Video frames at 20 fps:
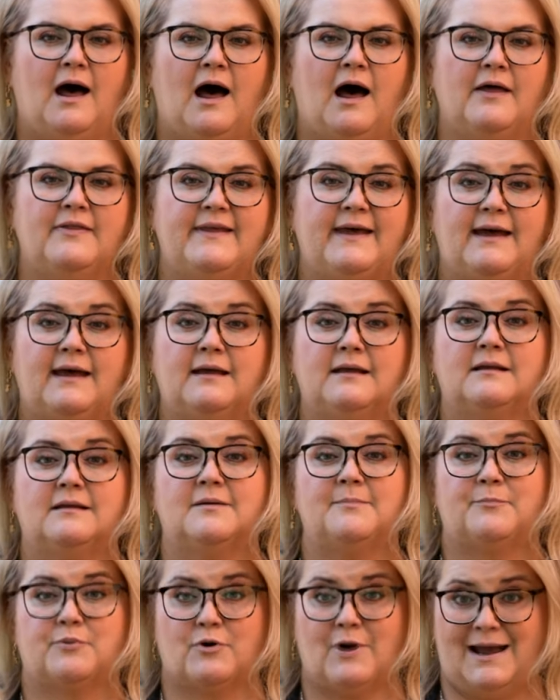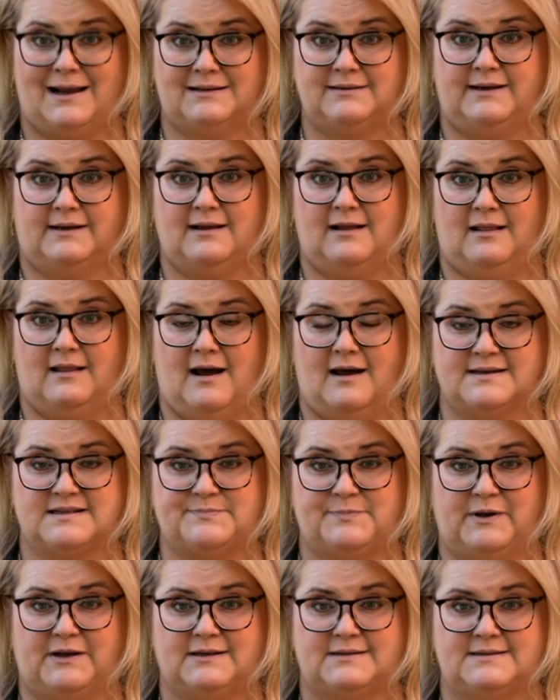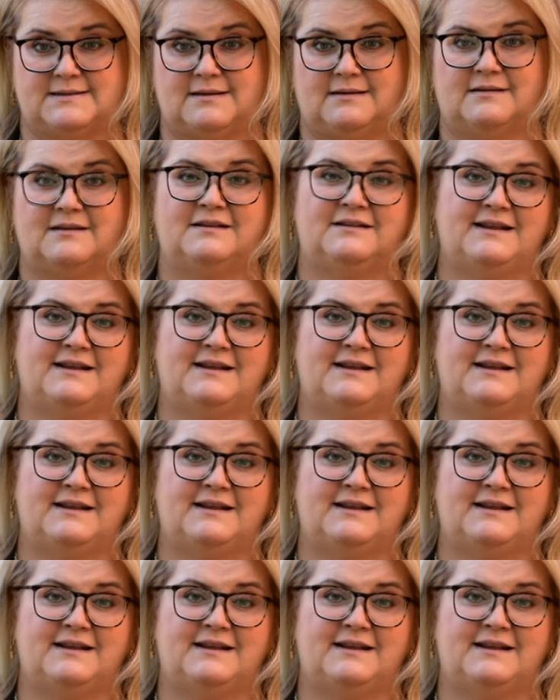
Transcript: on the practical aspects.